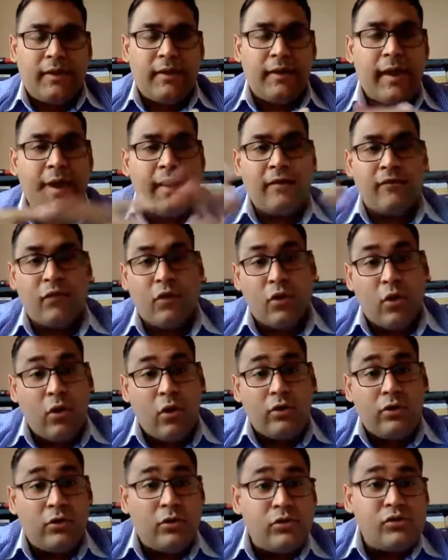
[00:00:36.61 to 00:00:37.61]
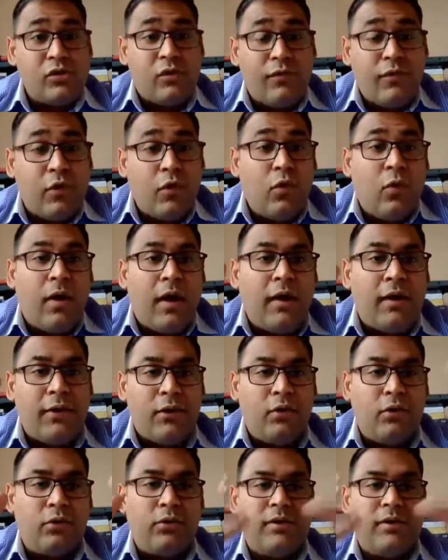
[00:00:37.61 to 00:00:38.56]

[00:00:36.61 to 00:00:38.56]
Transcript: And for all those of you who are new to